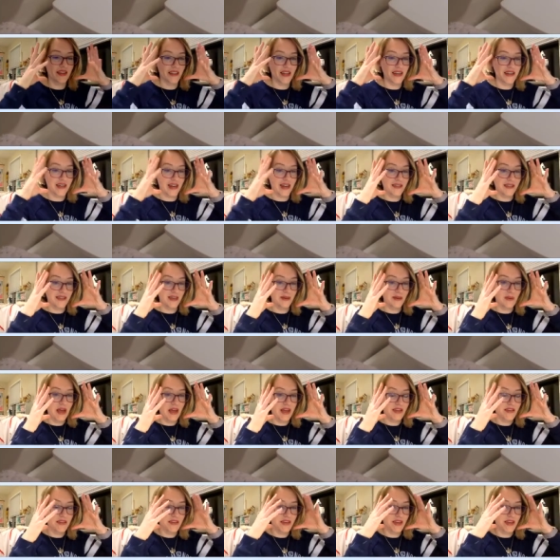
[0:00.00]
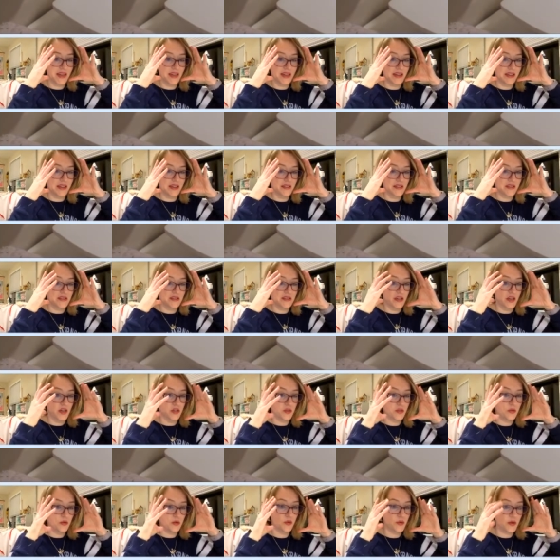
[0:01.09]
that dancing mask is
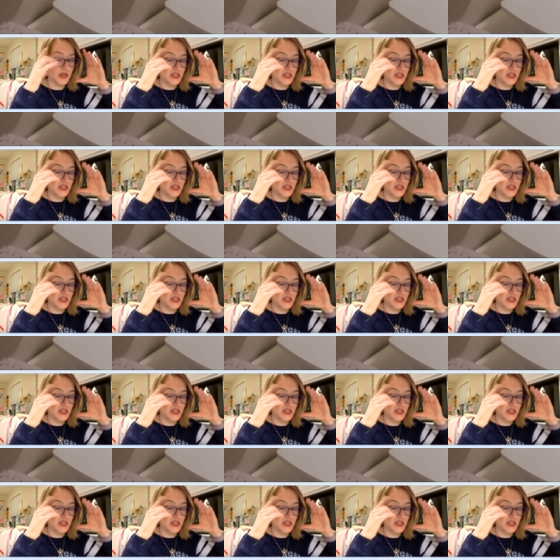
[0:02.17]
you.